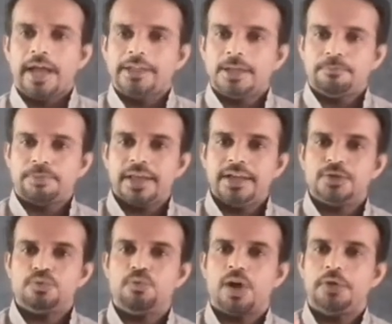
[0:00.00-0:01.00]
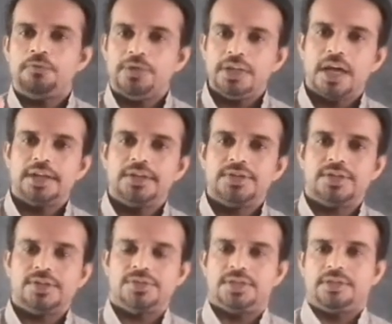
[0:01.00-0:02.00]
And the place what we are
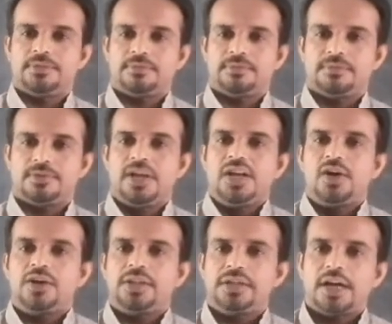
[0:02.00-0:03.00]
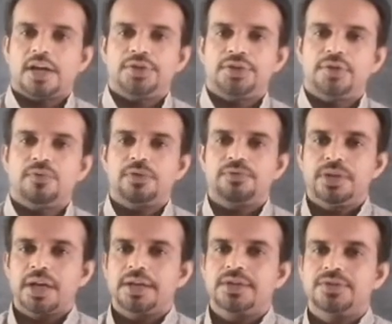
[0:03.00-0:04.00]
discussing, or the country what
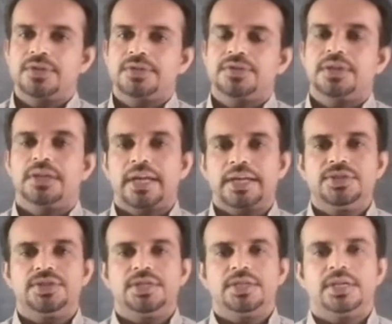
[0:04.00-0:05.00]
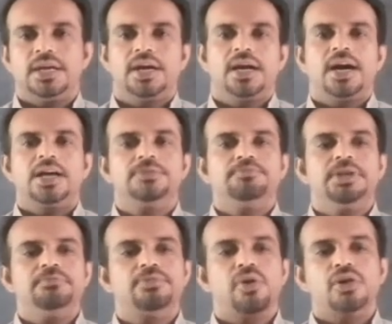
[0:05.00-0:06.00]
we are discussing, Nigeria, has
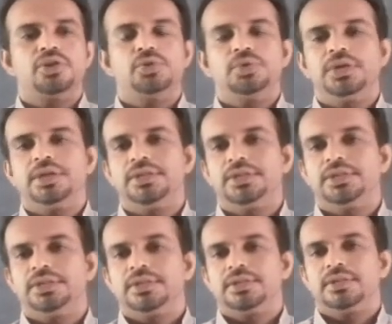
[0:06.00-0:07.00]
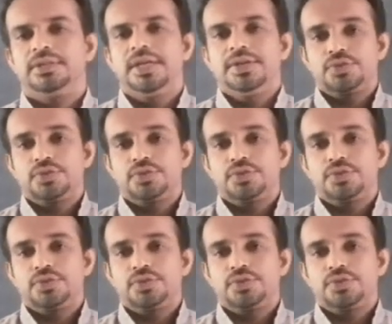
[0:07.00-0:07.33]
been brought together.